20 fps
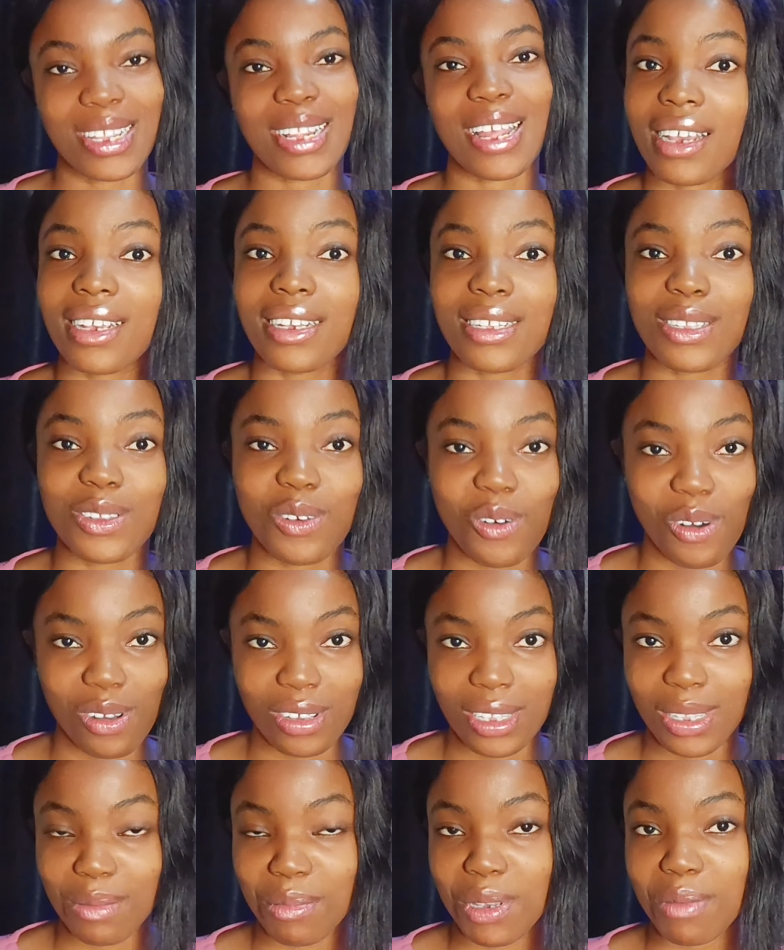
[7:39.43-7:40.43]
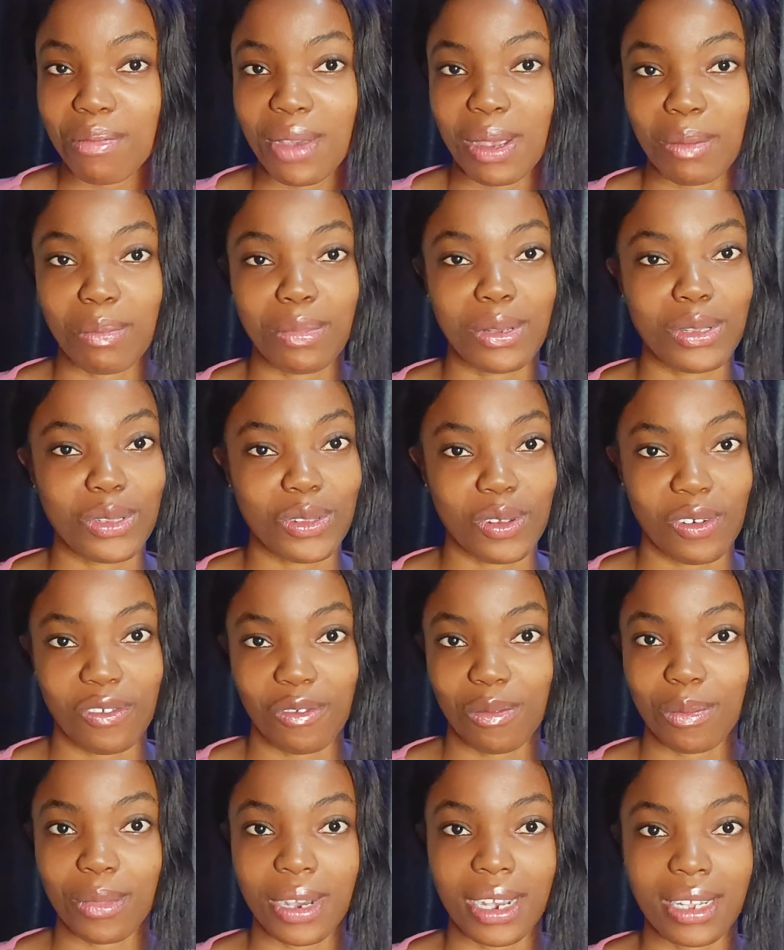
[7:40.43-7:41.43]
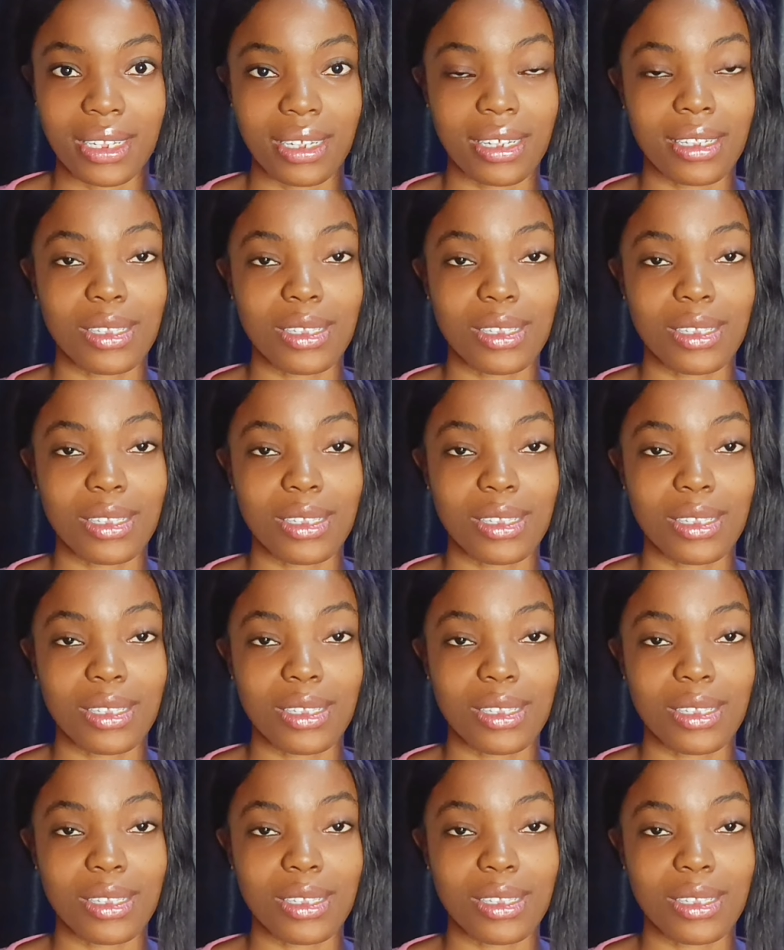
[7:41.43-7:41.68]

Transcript: Like it cost me my peace of mind,